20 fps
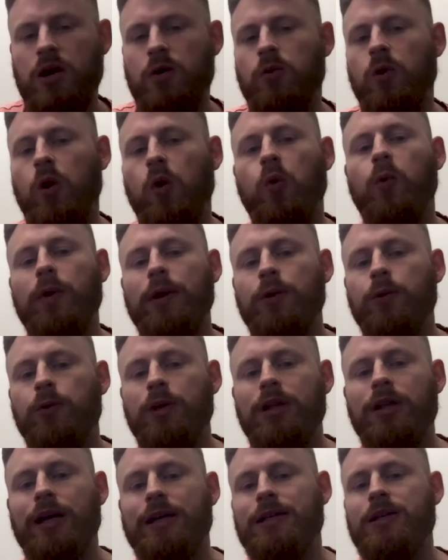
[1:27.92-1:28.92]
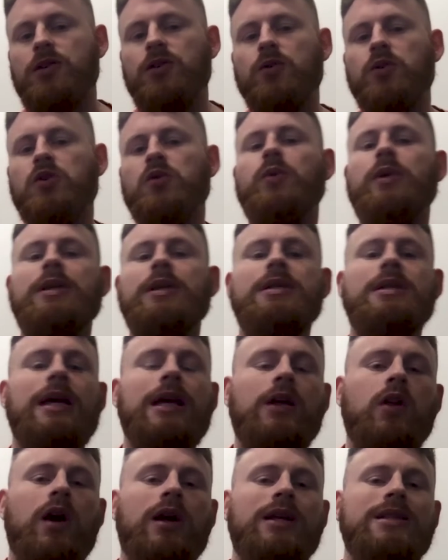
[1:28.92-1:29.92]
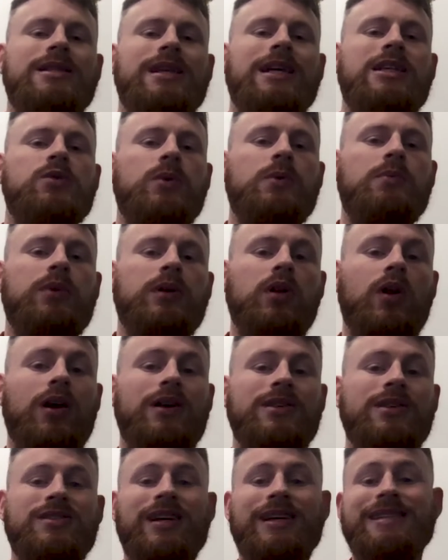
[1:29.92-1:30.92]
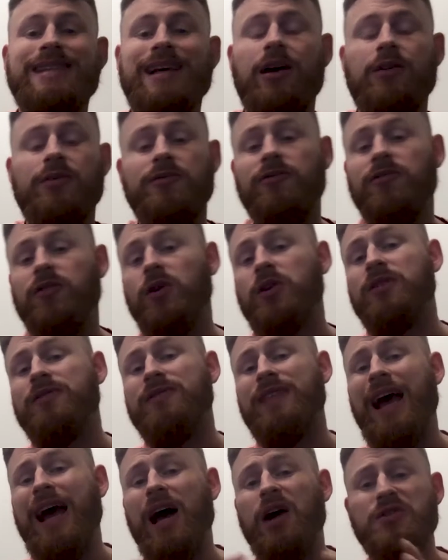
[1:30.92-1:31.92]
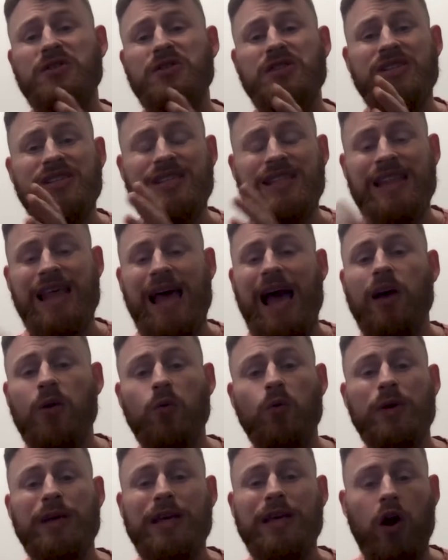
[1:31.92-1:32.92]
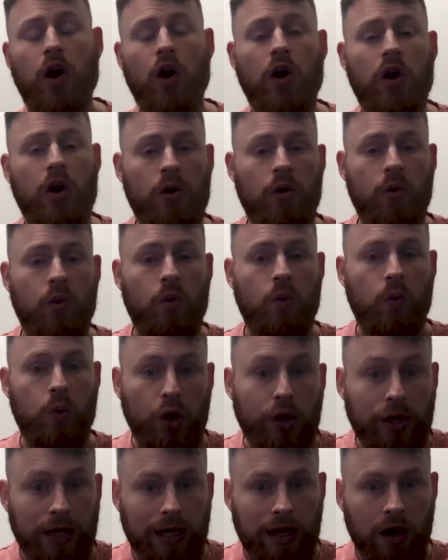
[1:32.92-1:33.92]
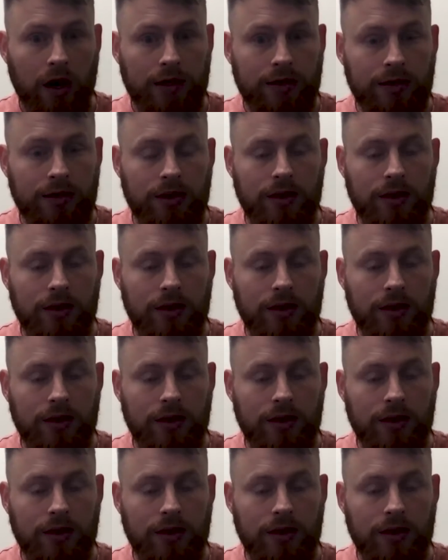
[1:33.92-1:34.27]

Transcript: What we really like to do is we take lawn signs, we put lawn signs out in front of the houses that we are working on.